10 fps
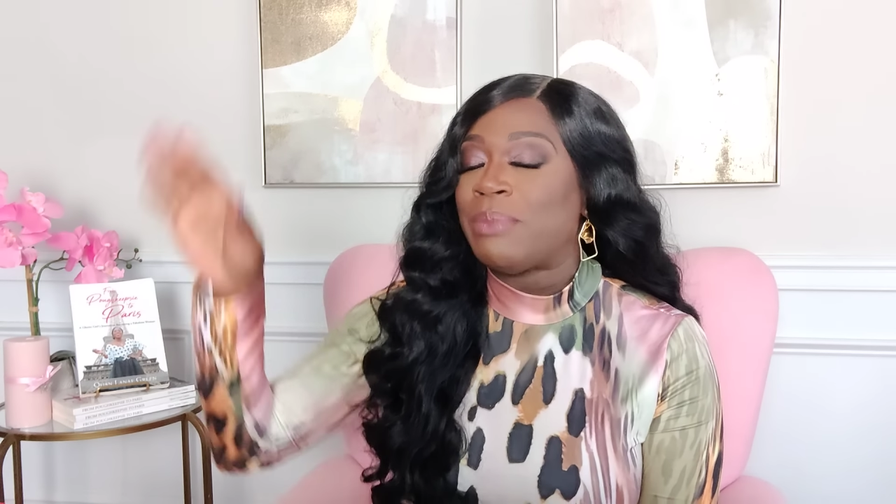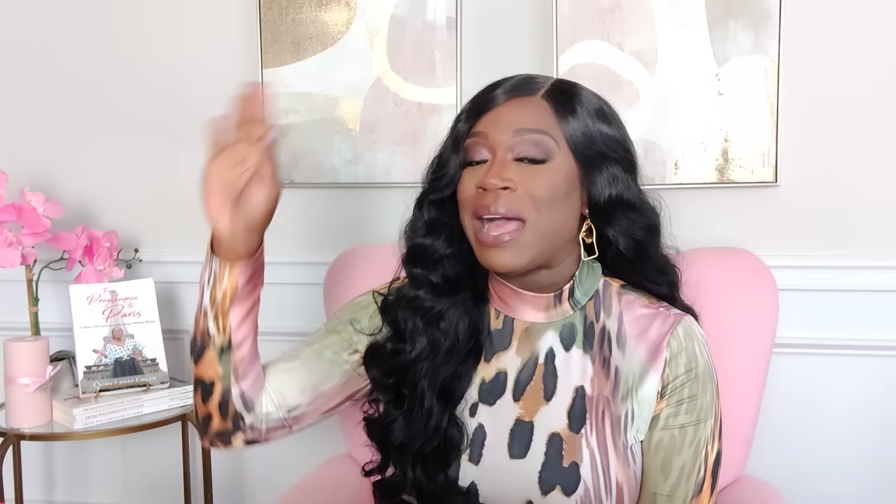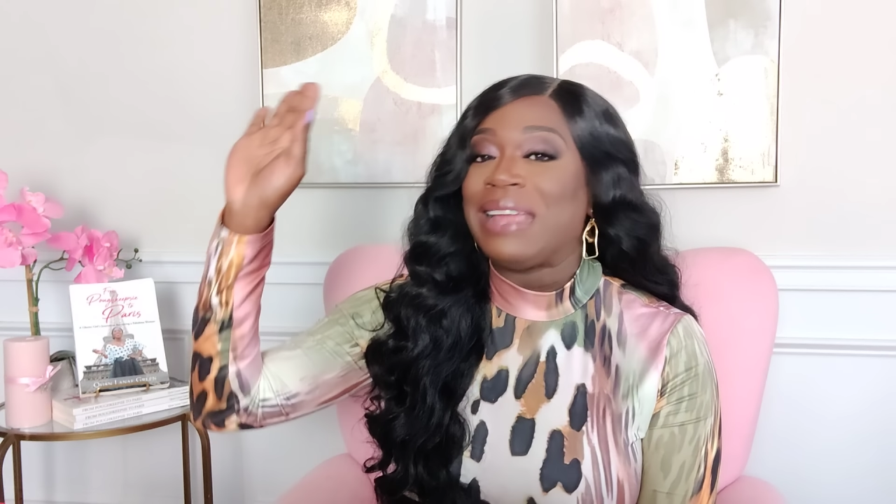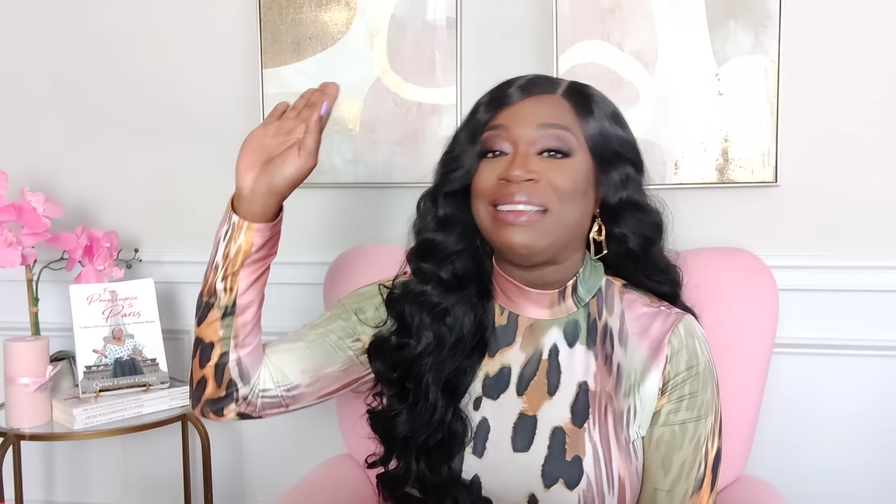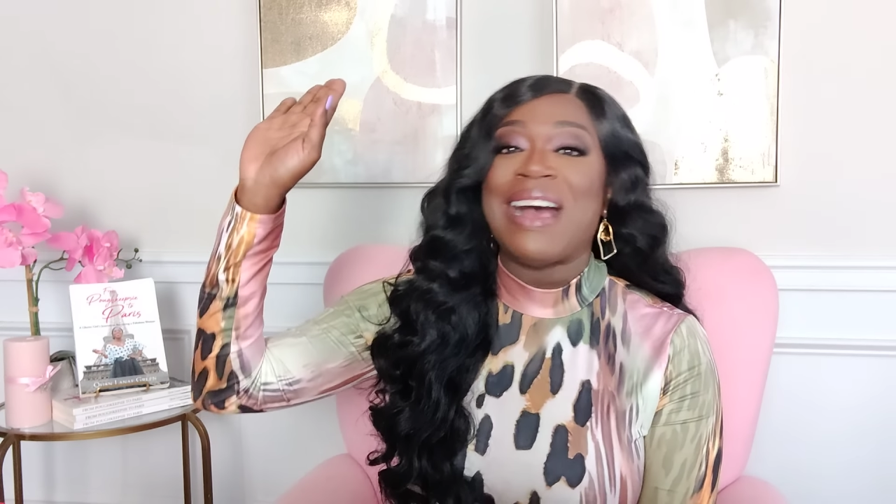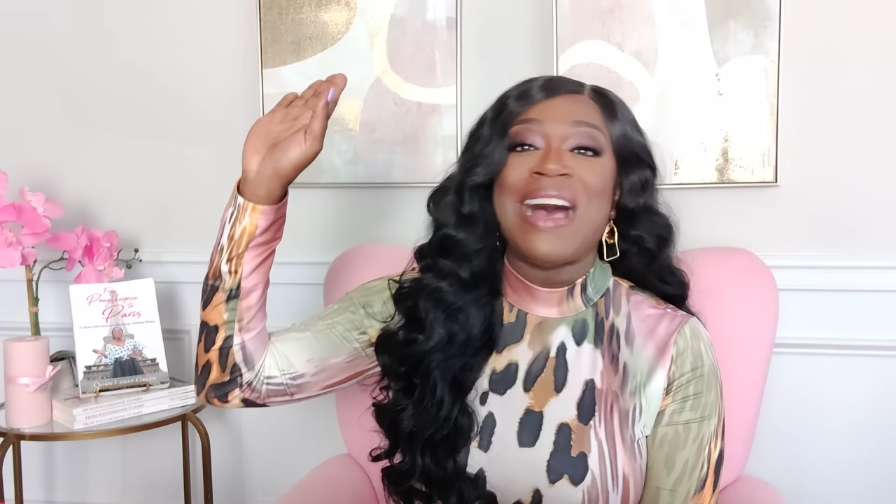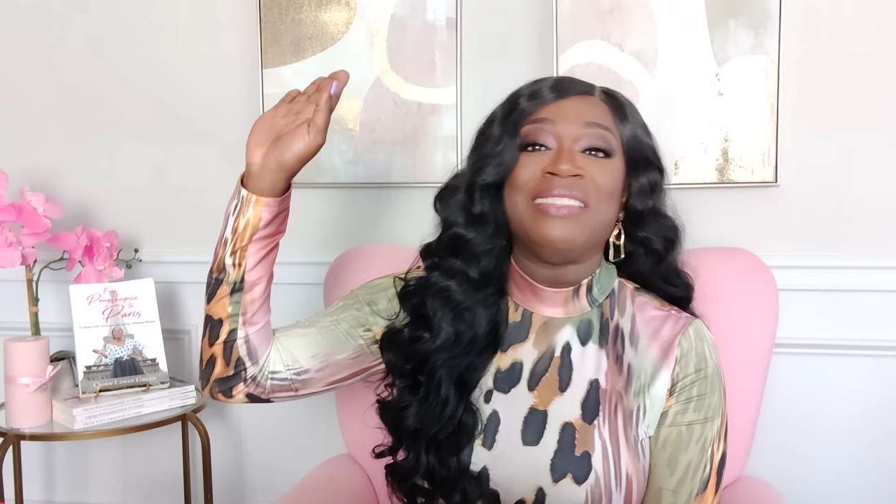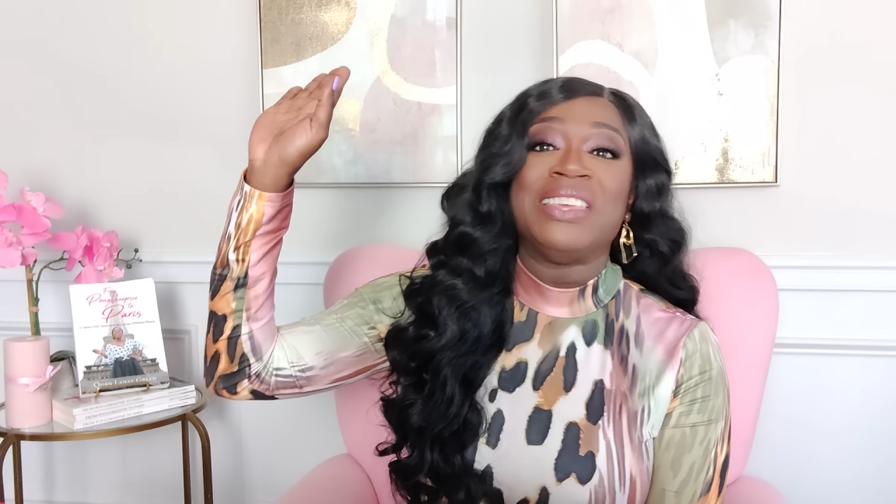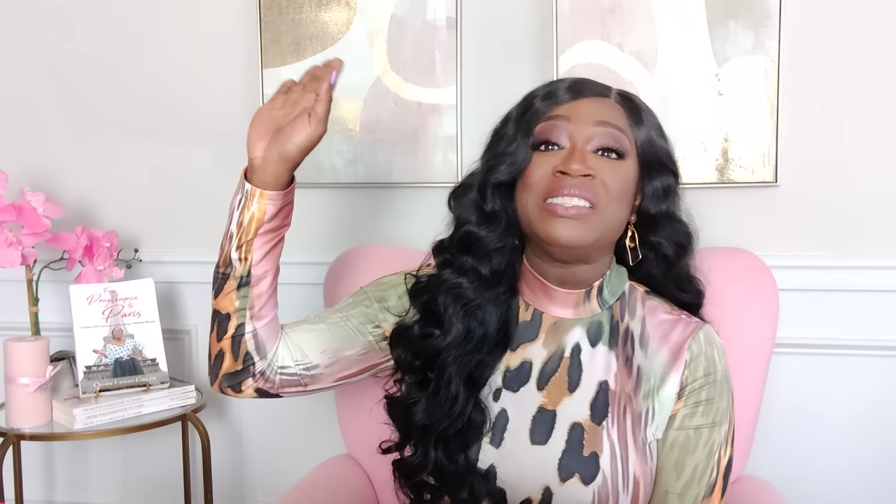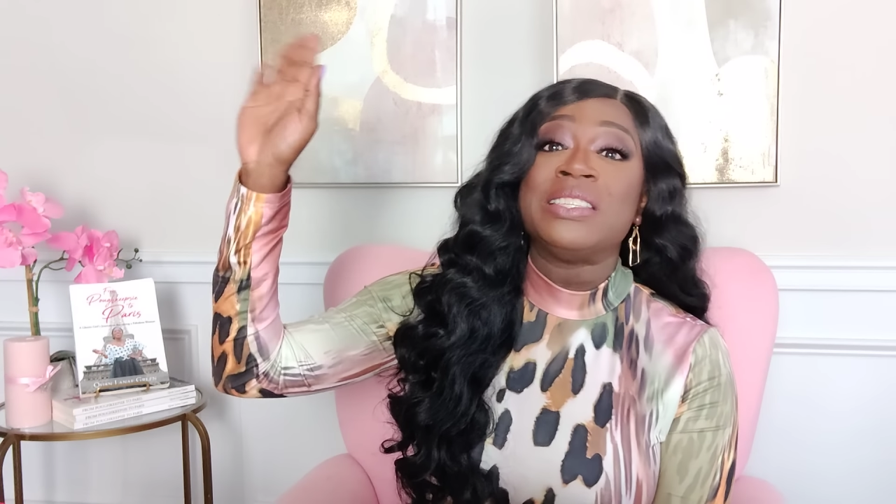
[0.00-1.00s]
My
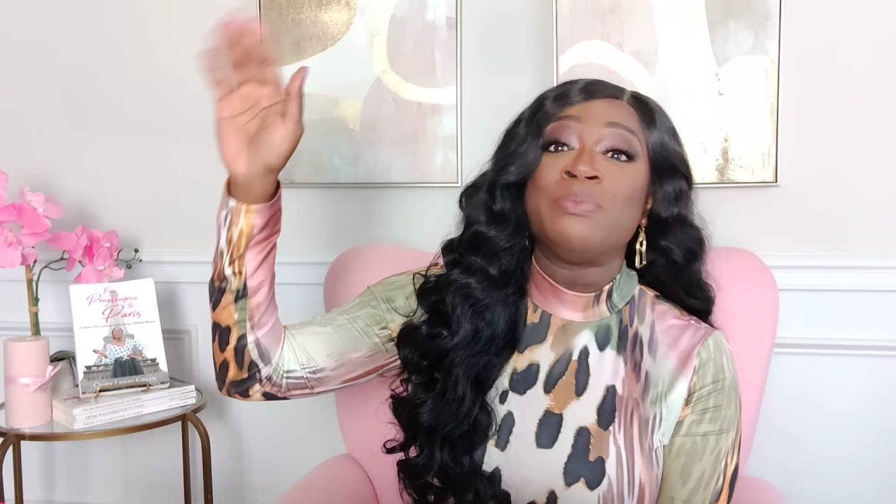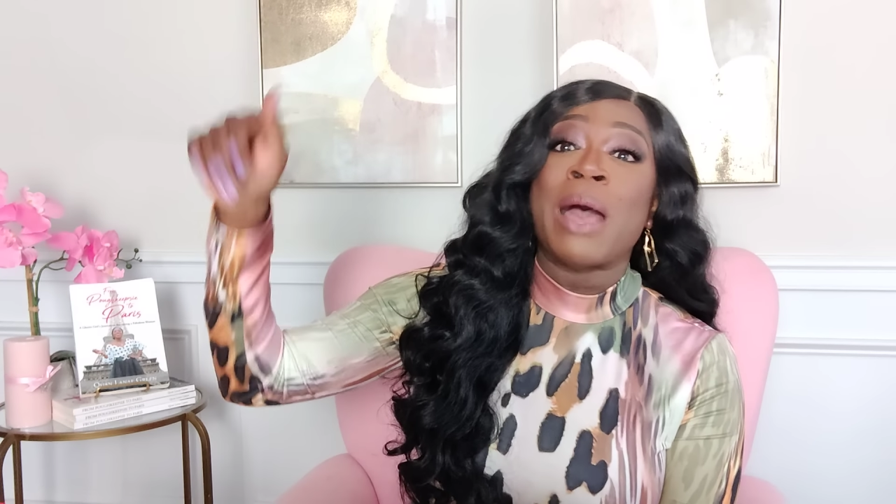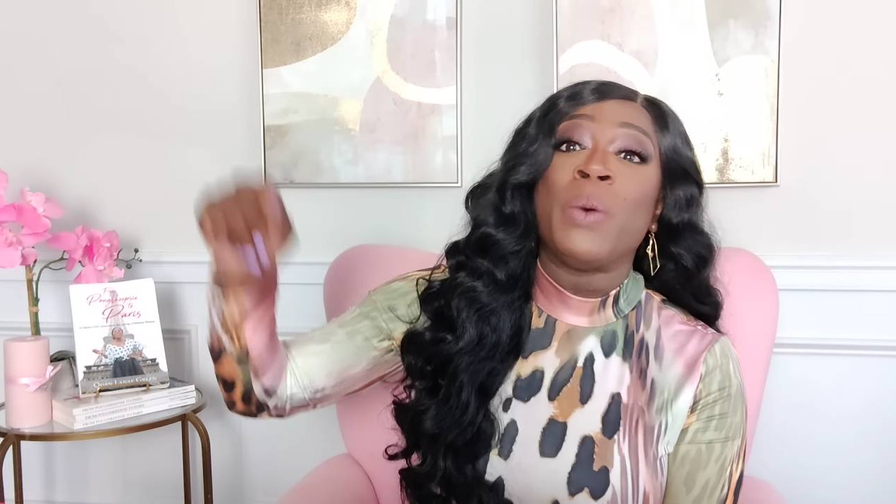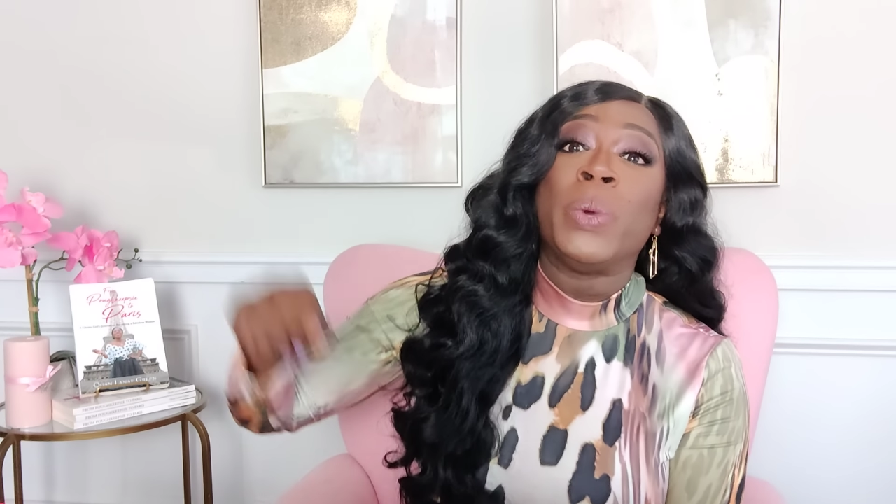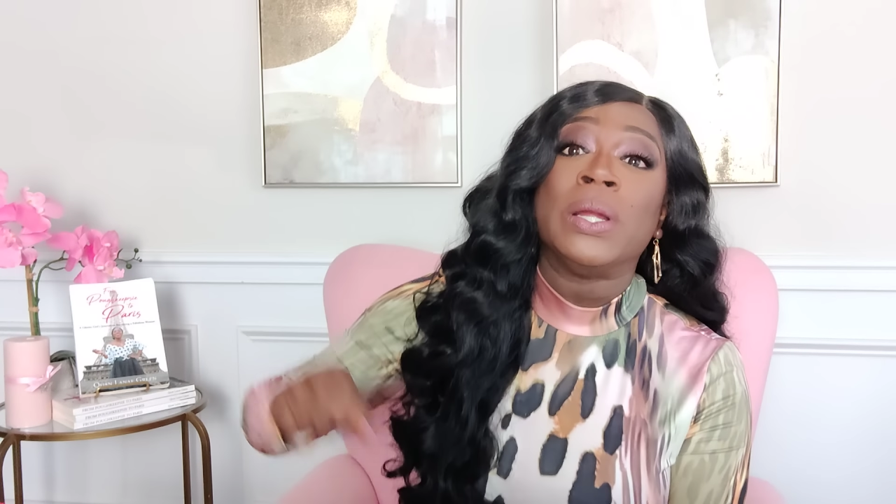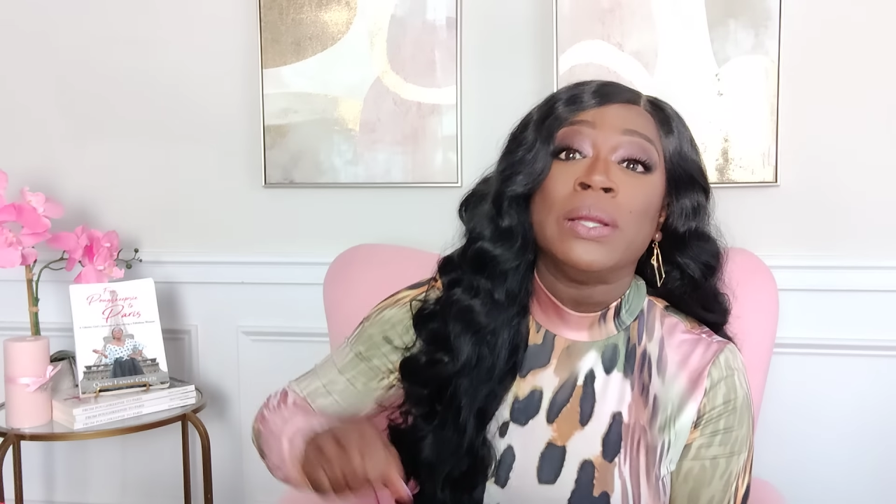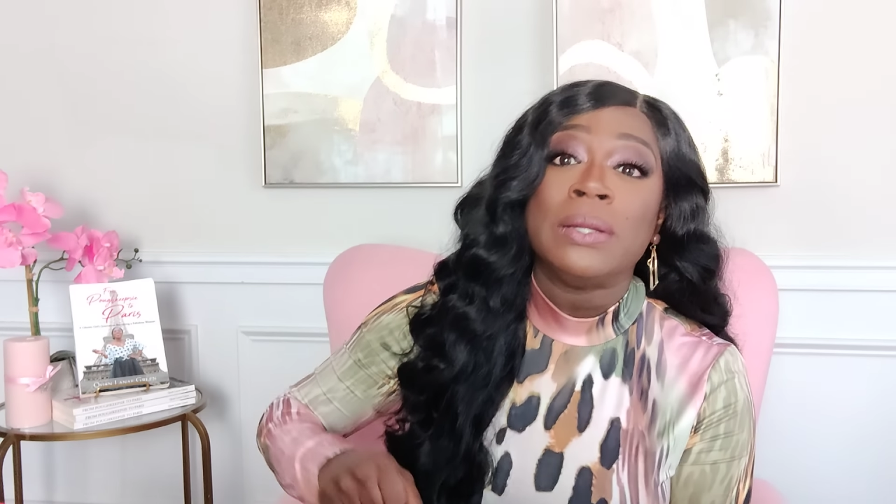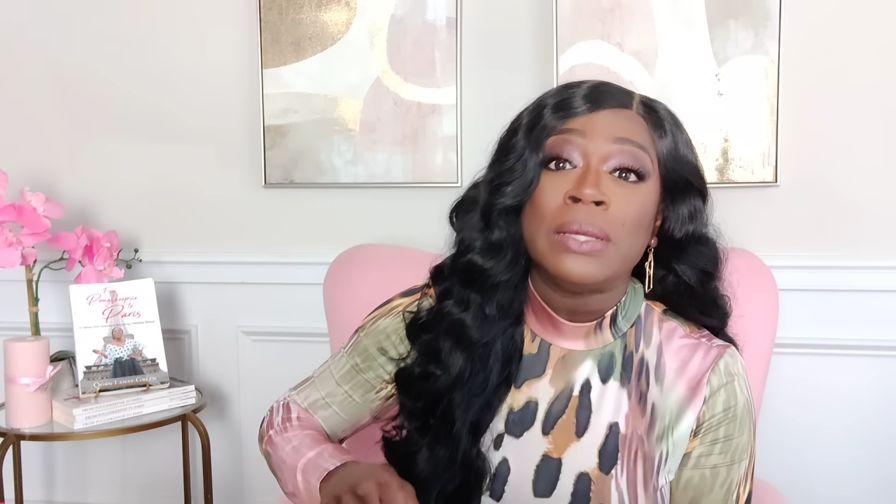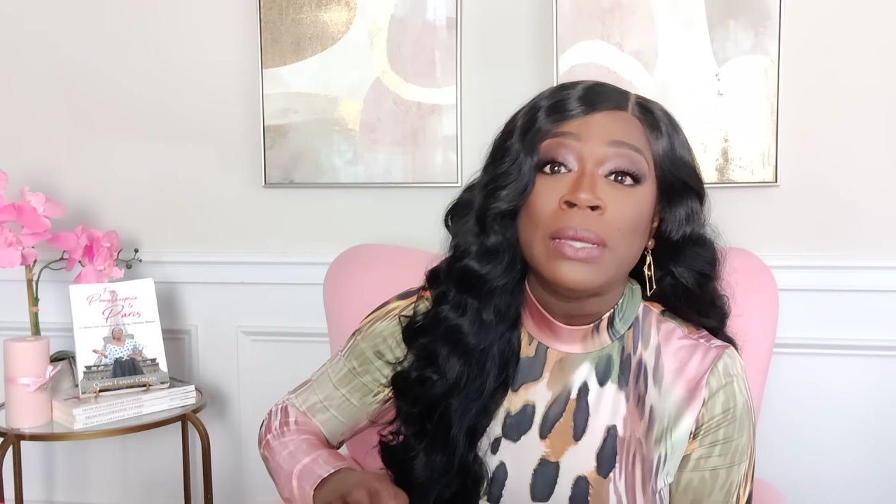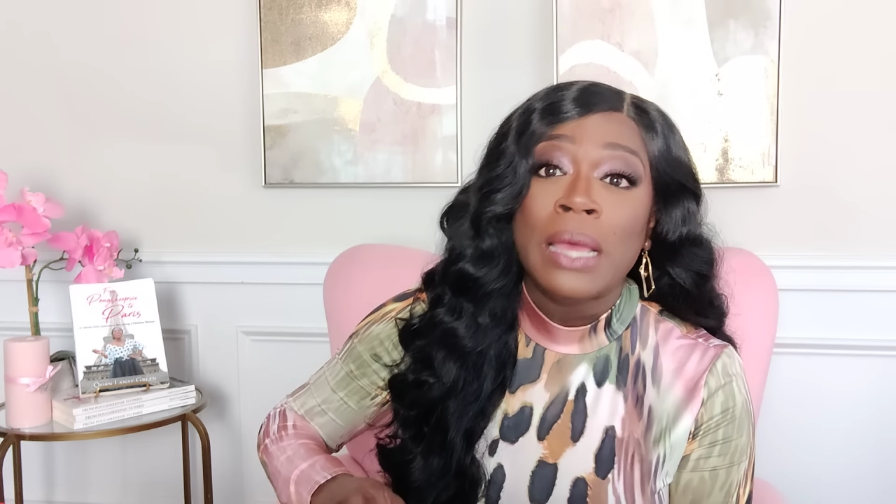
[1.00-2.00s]
God, this is my word.